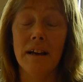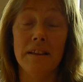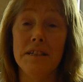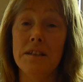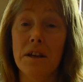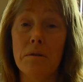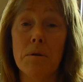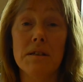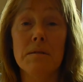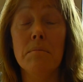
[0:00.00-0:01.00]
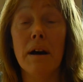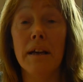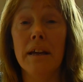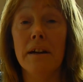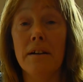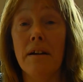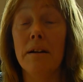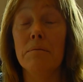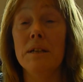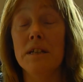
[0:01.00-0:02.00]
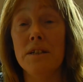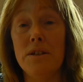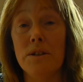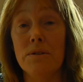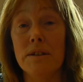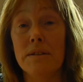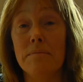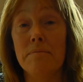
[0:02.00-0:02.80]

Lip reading: this year wasn't my year and we didn't do it.